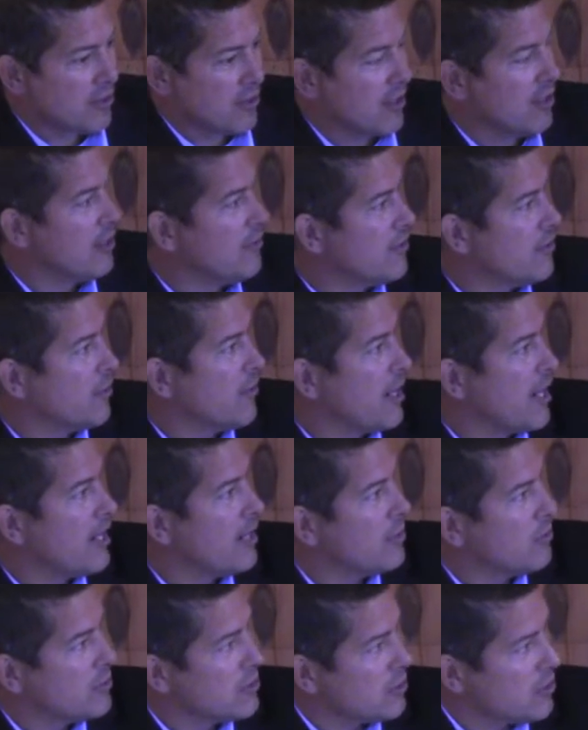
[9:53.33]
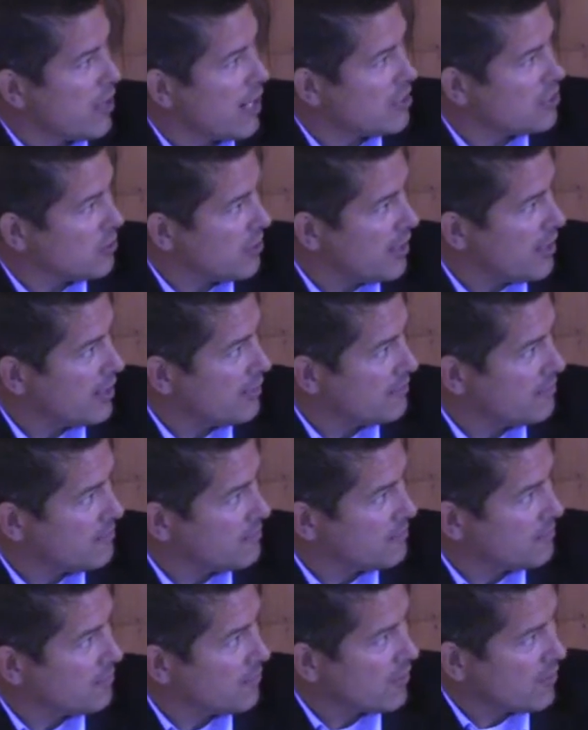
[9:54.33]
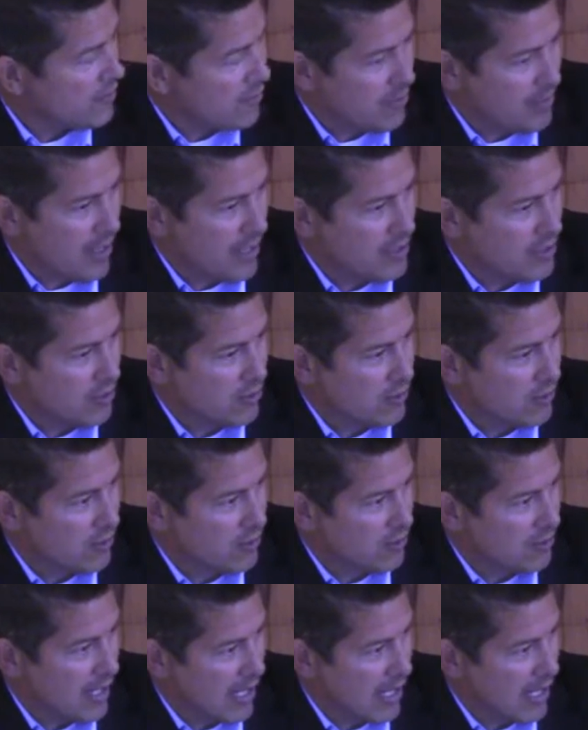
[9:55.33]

going to live in when I was graduating from high school.